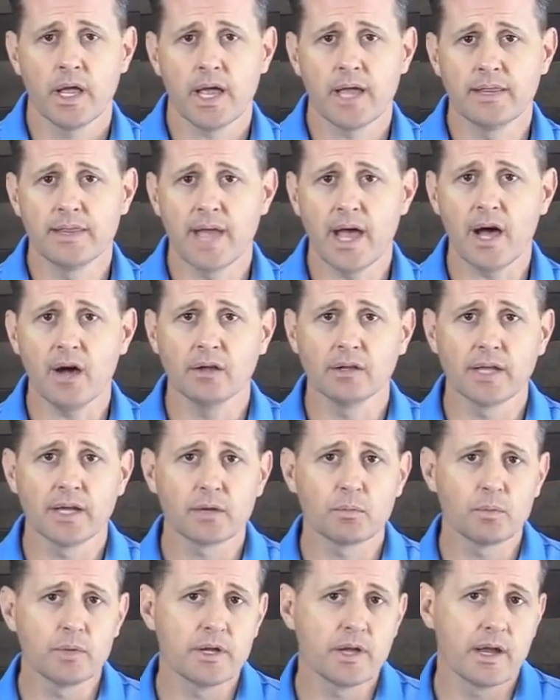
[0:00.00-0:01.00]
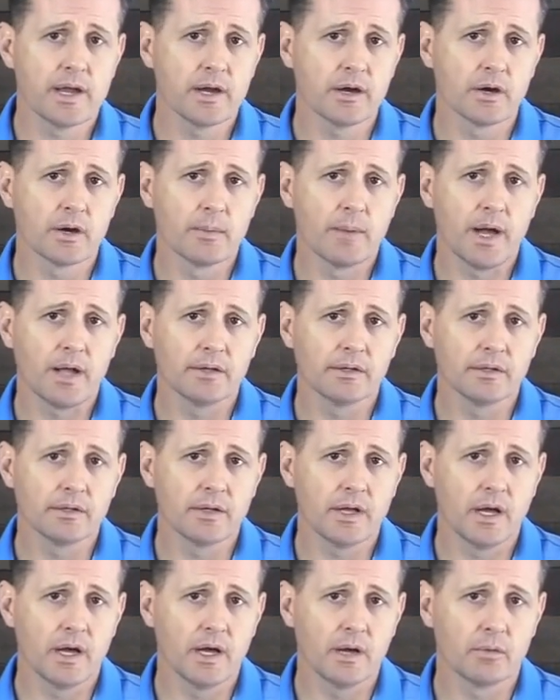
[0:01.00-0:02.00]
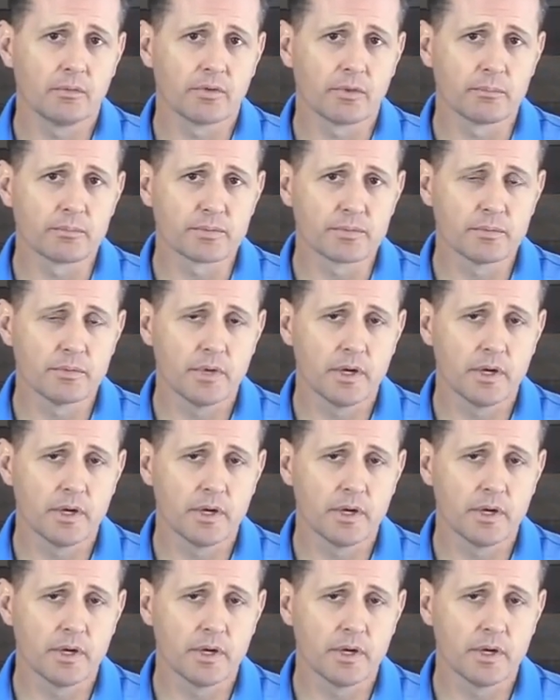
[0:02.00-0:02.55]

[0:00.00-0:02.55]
And now, like we hear about from